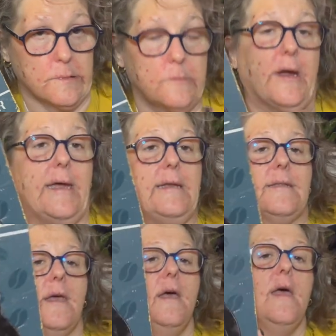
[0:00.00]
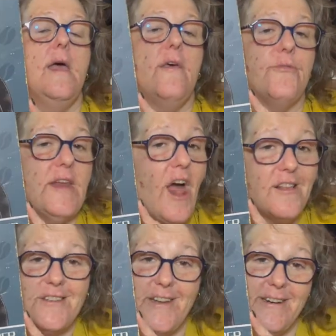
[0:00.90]
right?
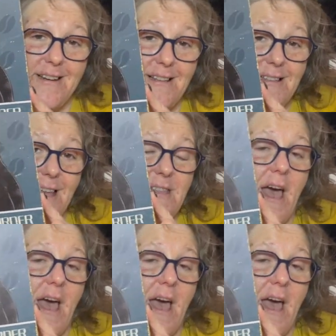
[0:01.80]
$3.99.